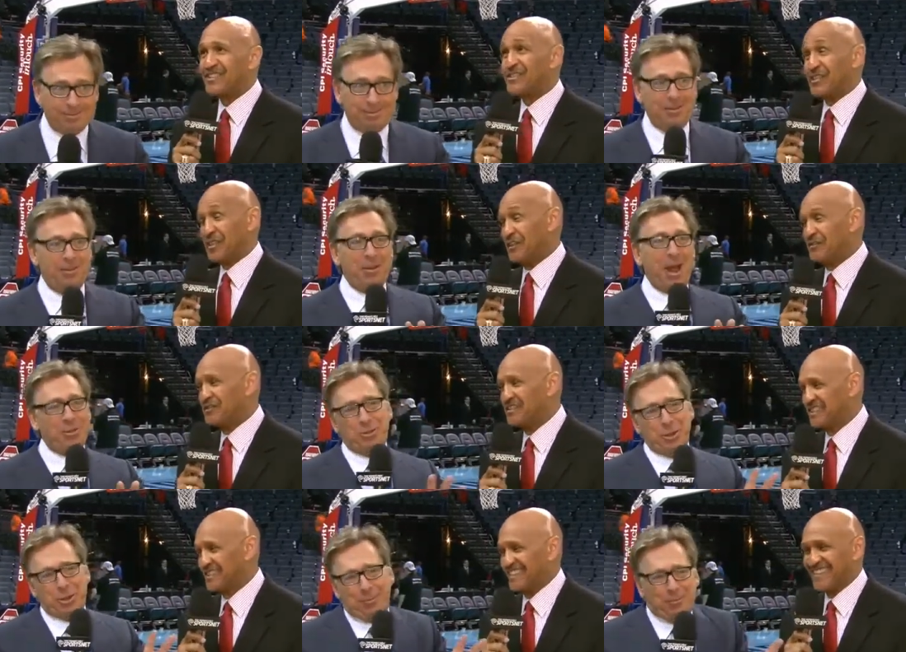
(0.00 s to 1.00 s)
Speaker 1: you shouldn't have. I
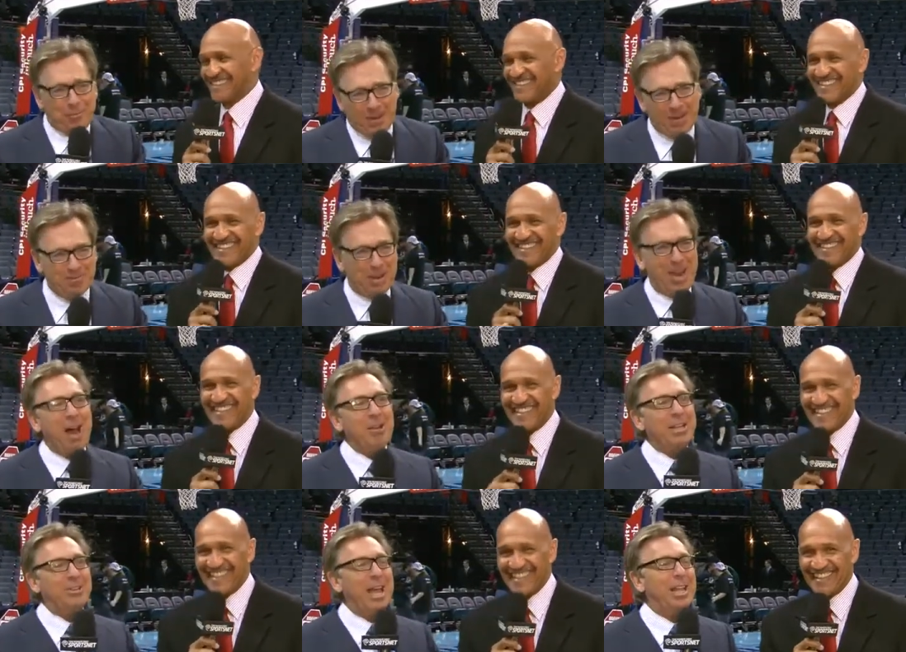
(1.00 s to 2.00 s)
shouldn't have. But but now
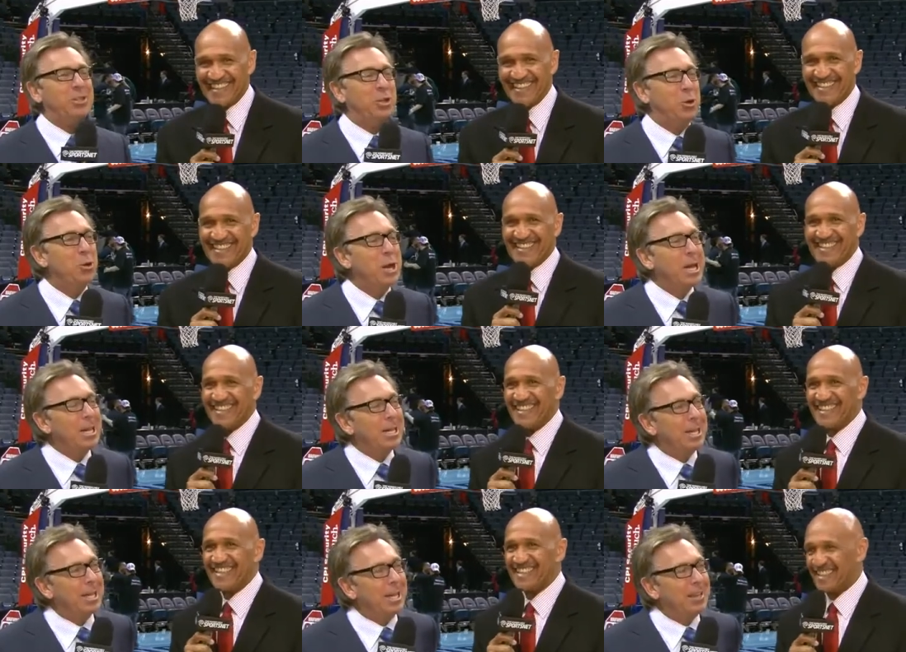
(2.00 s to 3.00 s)
let's get to
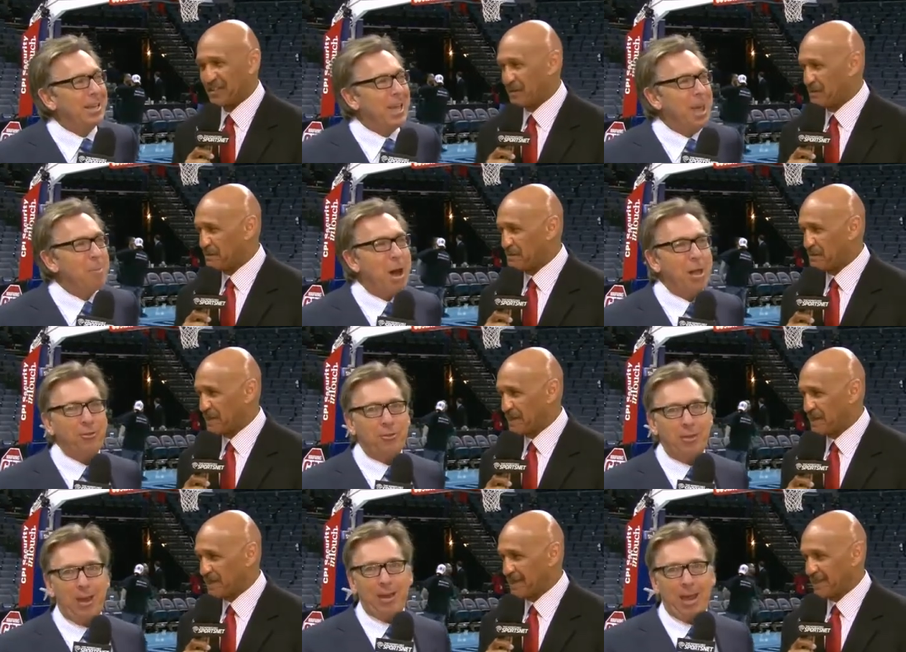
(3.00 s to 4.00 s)
uh, the game on
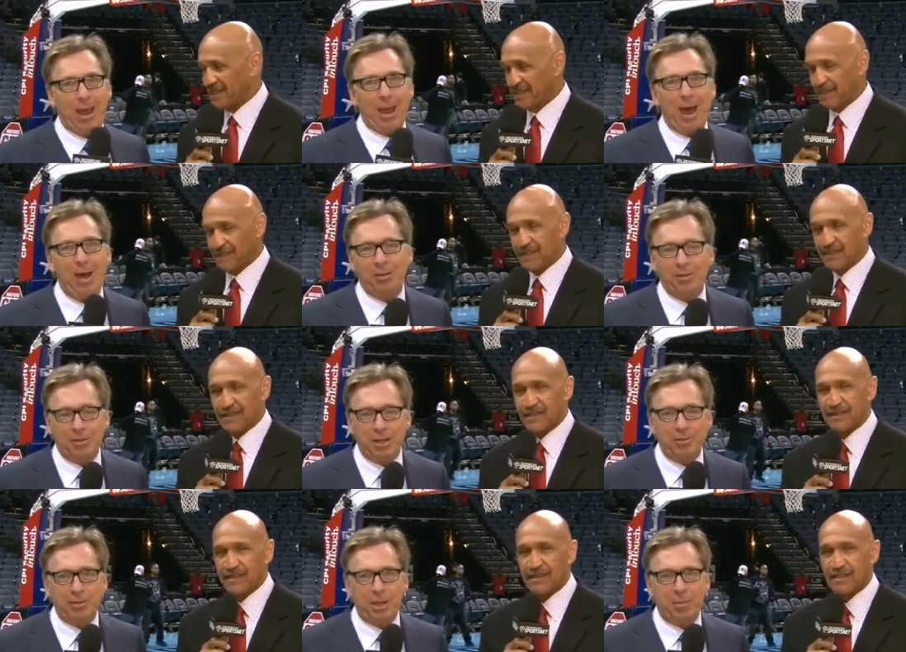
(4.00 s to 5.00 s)
Sunday.
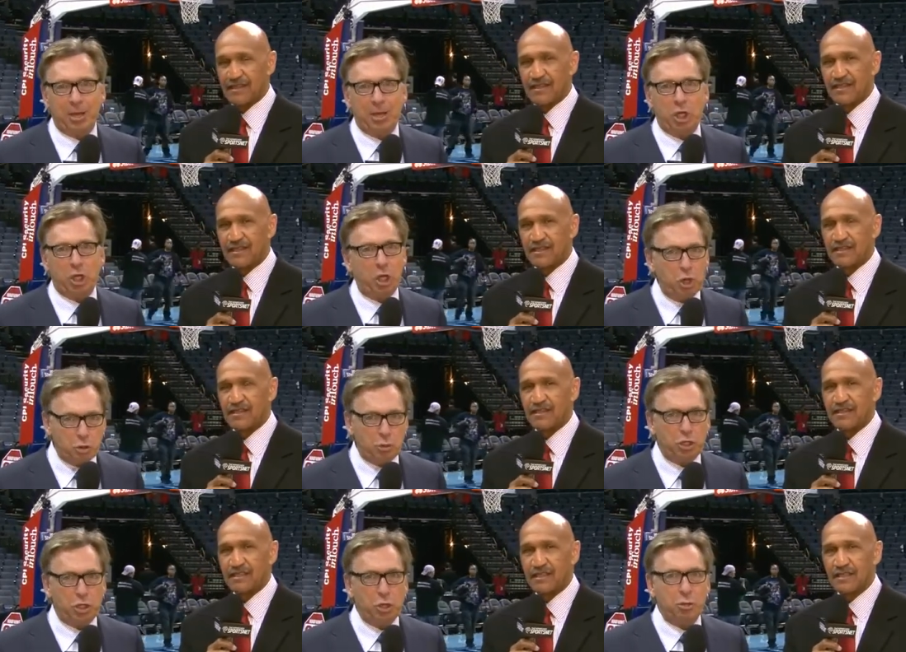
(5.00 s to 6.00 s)
Obviously, it's going to be a
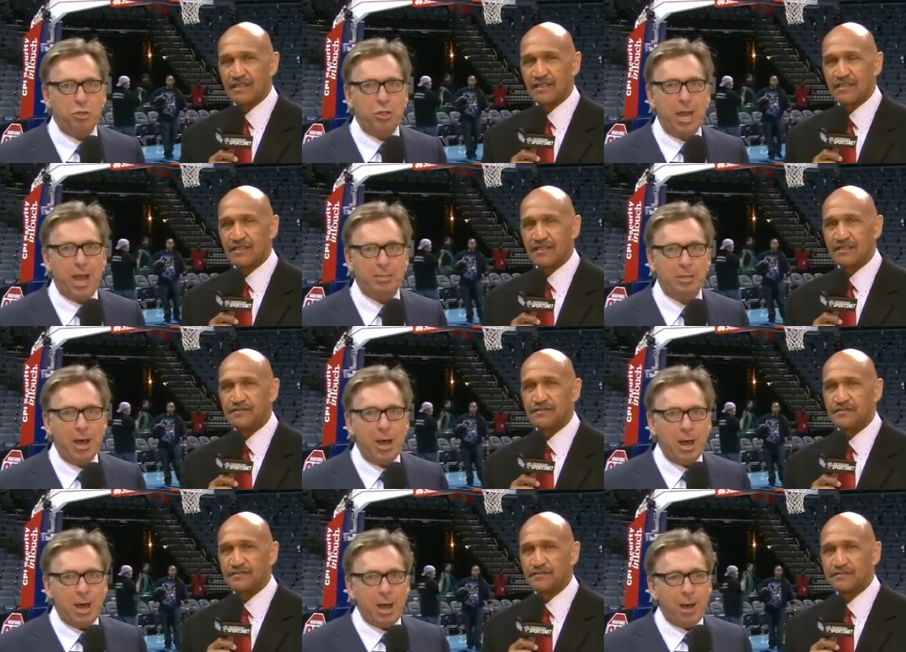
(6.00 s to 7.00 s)
huge, huge test
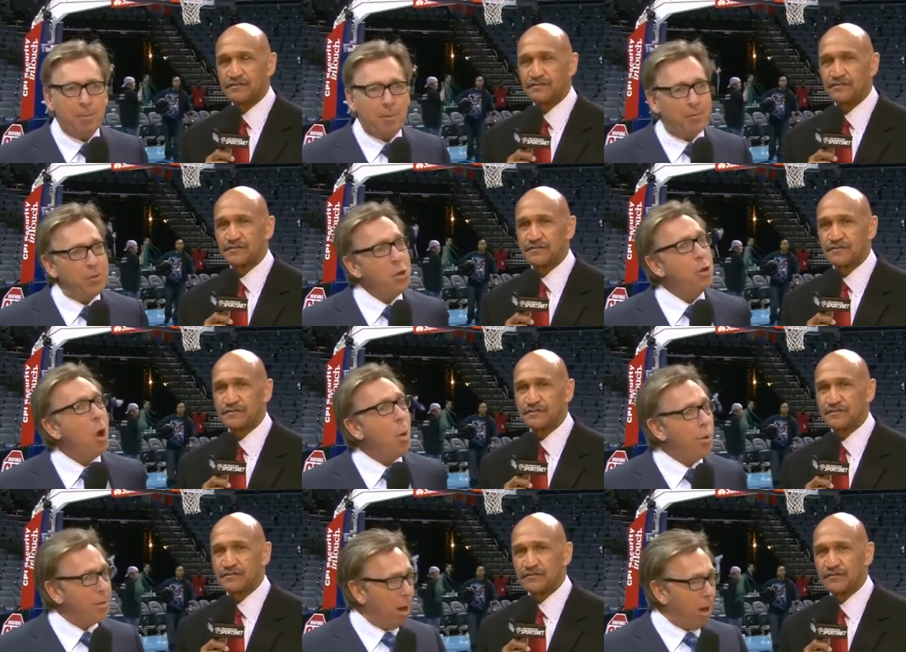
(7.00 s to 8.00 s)
but if you can
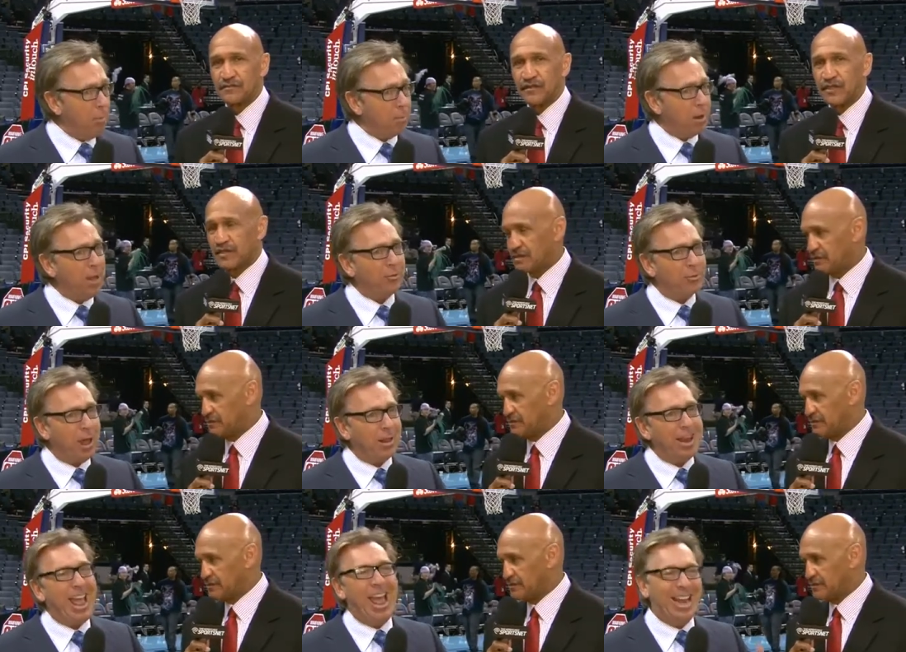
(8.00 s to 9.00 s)
go in there, play
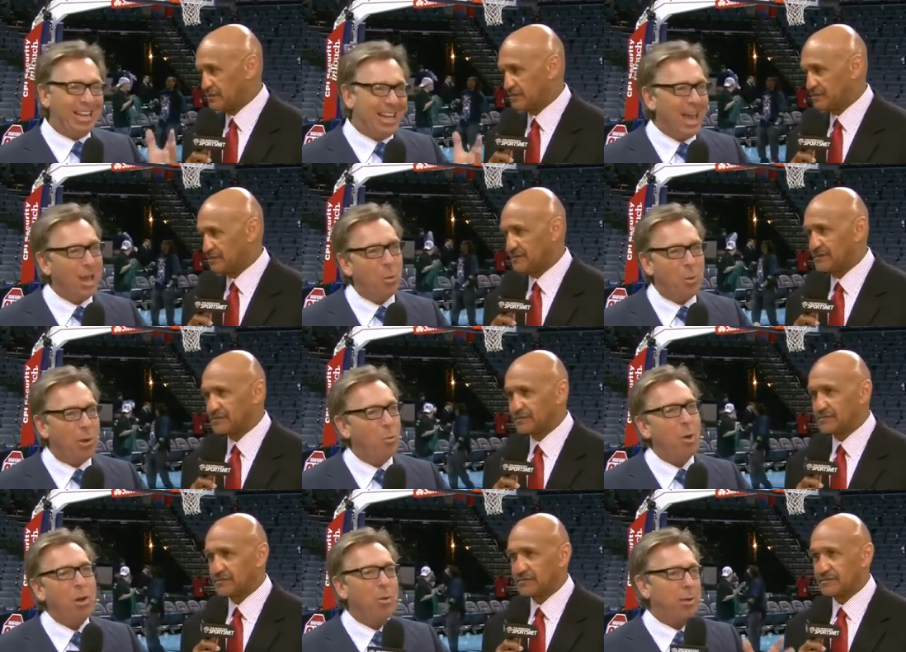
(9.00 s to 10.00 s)
solid, and get a win,
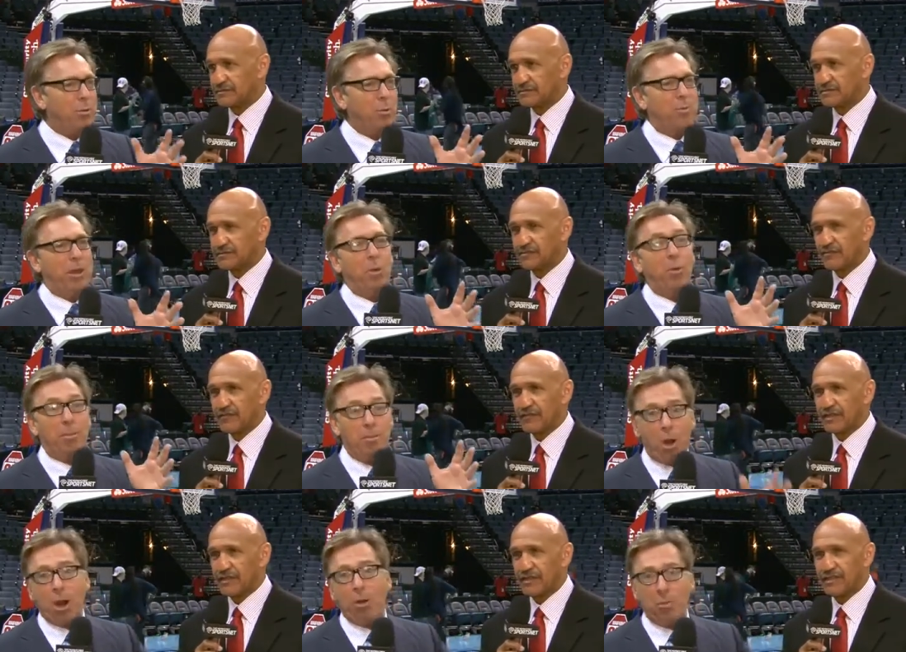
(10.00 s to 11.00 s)
what it would be a
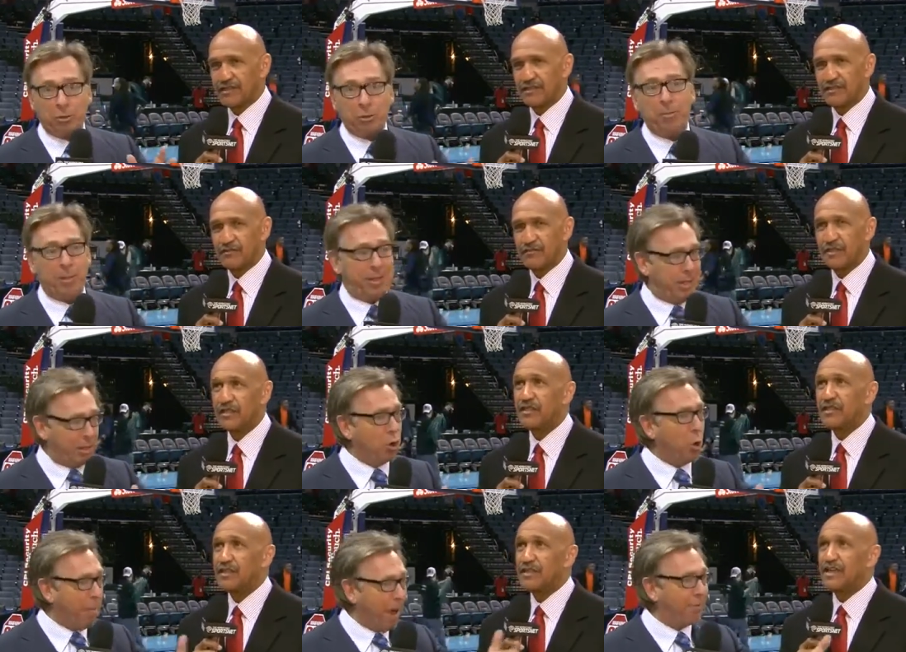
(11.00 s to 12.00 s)
remarkable trip. Then, then
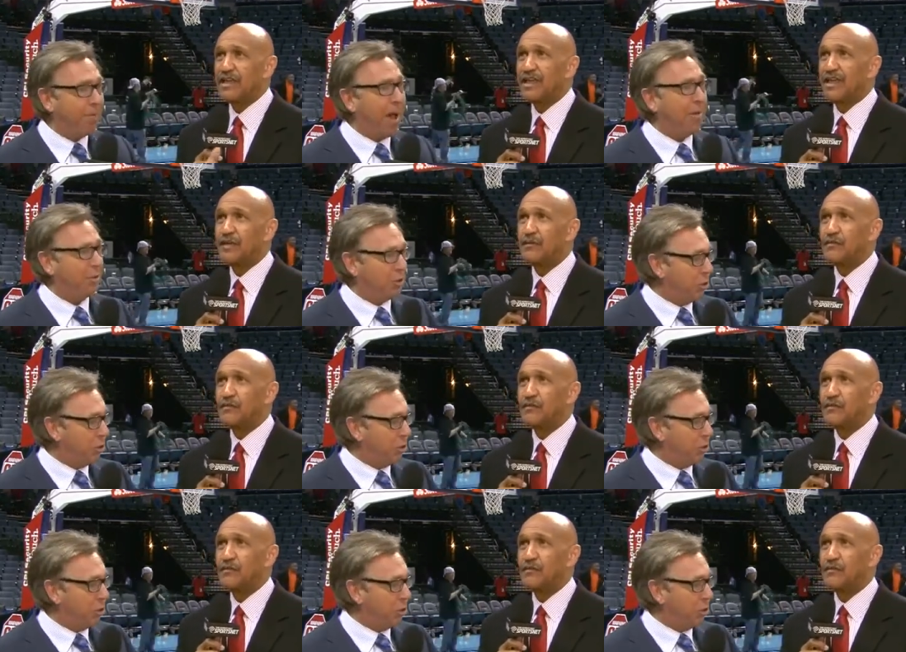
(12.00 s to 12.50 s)
you go back five and